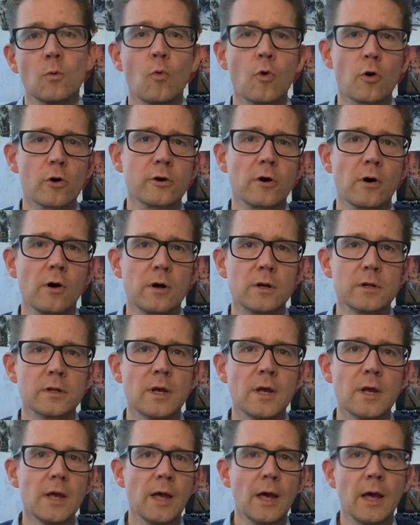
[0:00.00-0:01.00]
work
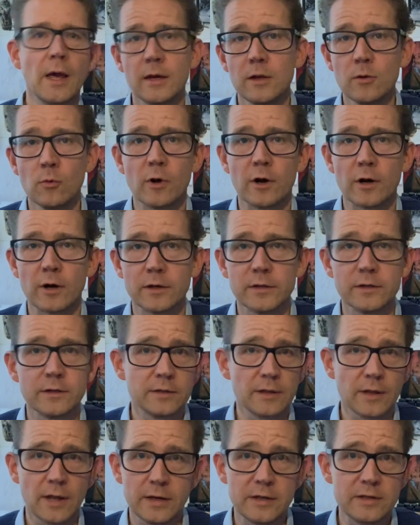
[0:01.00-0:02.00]
on anywhere and
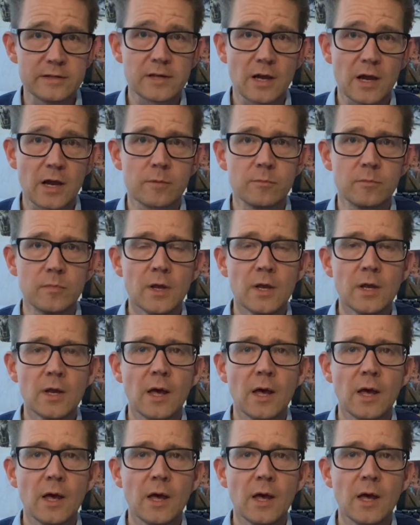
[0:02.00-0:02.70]
anytime